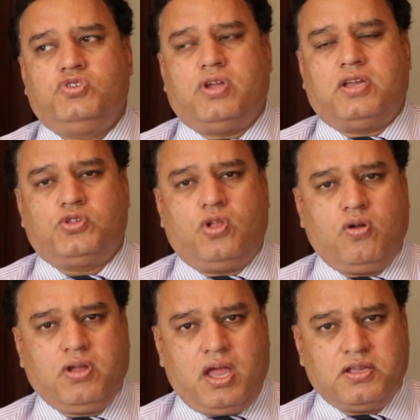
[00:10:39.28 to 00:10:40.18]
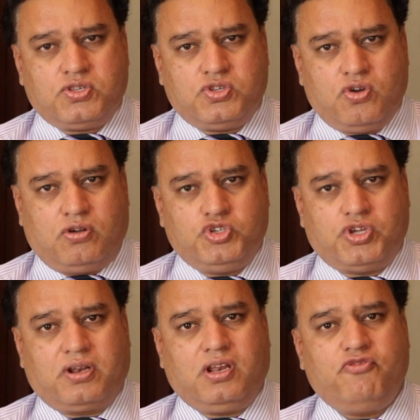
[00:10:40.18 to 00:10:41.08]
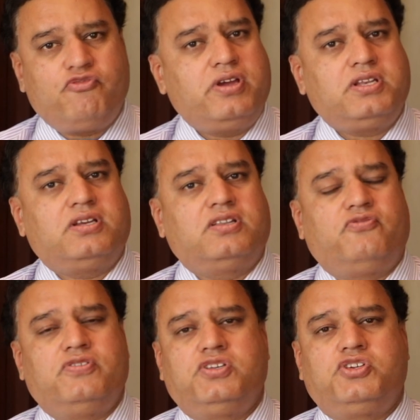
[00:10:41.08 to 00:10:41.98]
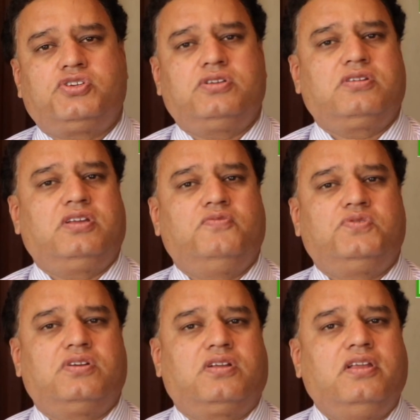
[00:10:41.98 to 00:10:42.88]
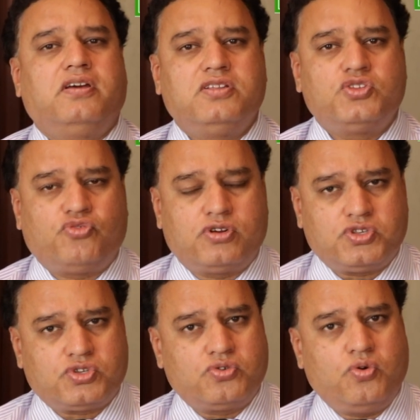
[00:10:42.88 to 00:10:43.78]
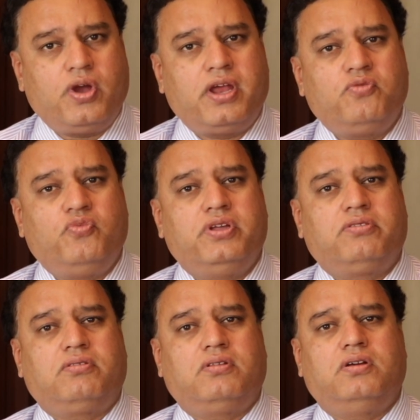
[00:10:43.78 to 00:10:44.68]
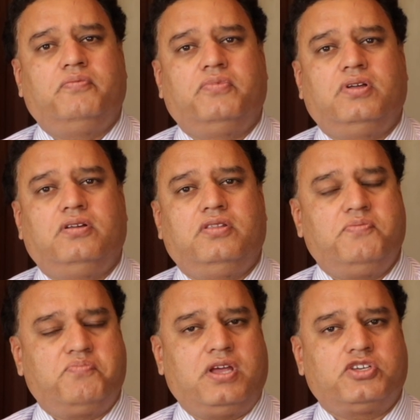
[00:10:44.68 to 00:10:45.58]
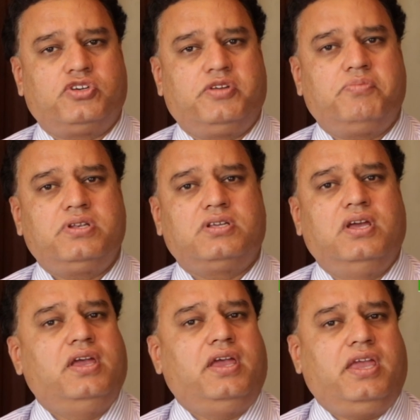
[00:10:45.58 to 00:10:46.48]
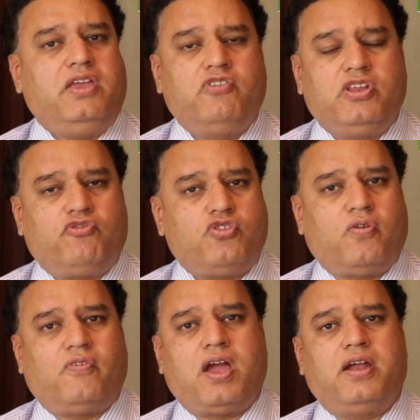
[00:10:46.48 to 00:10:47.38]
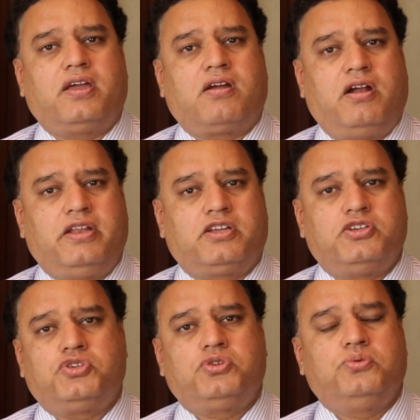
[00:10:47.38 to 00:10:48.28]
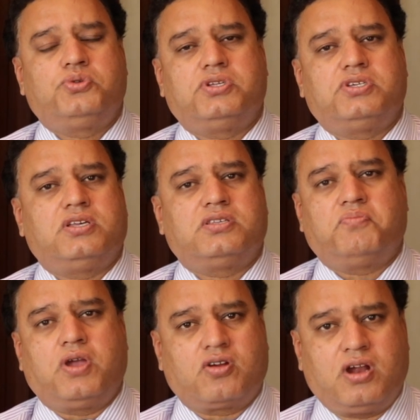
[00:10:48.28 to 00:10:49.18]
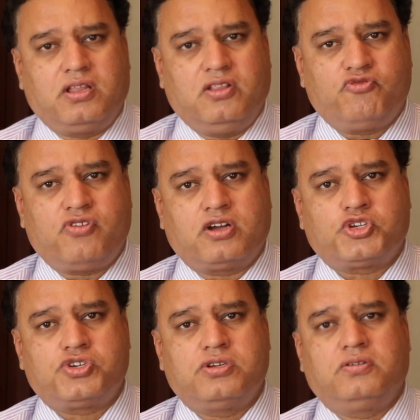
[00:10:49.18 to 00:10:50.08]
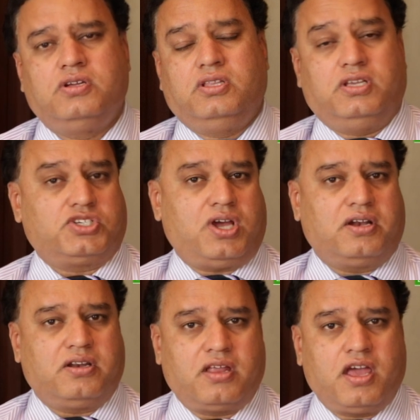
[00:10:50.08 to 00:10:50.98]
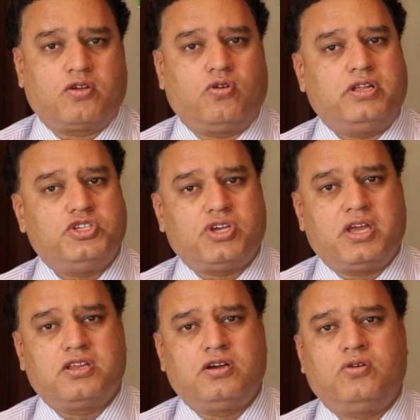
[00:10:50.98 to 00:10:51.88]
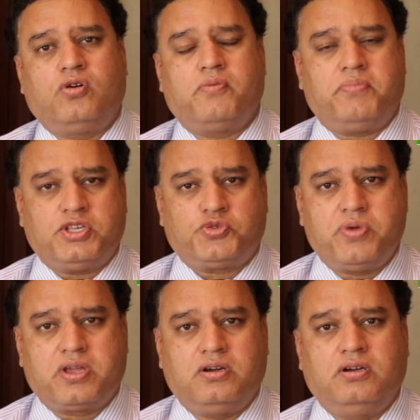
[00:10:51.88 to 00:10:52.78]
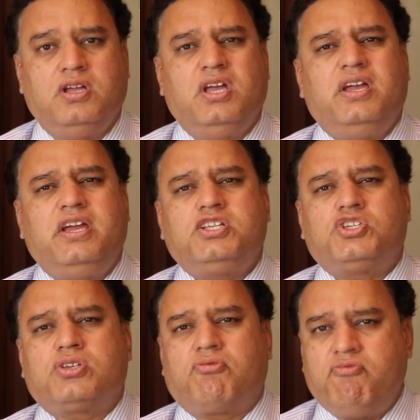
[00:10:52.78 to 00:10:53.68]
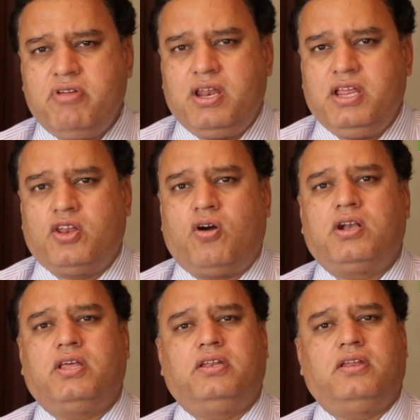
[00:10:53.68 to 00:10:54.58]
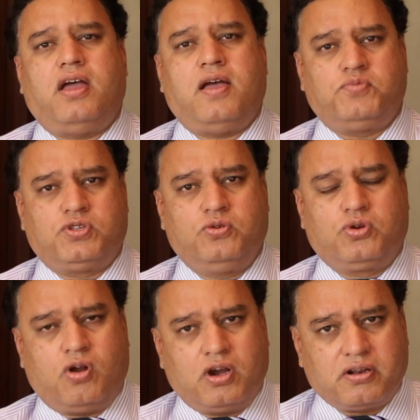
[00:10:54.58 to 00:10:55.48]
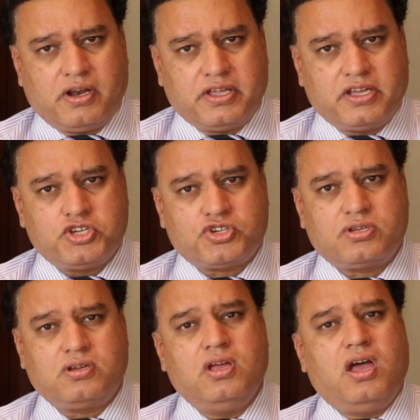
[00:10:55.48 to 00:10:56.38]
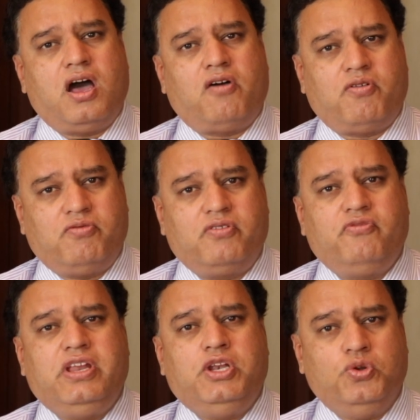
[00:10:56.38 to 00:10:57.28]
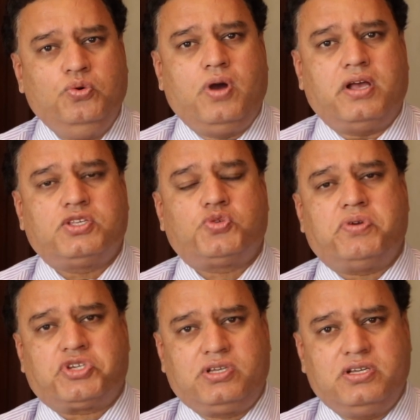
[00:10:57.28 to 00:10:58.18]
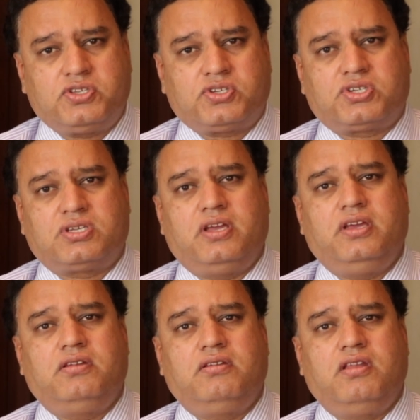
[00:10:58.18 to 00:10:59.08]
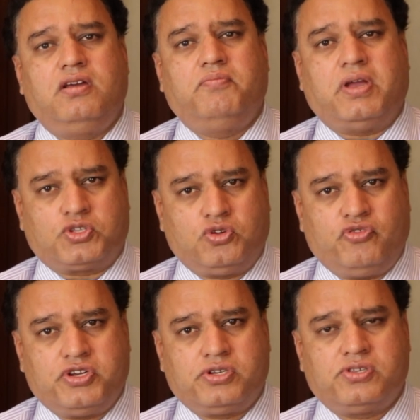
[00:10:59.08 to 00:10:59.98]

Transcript: As long as you're generally fit and the physician gives the clearance for us to go ahead with the implant treatment, even if you have had a cardiac issue such as a myocardial infarction, it's heart attack or angina or a pacemaker, it's really not an absolute contraindication. However, we do, as specialists in maxillofacial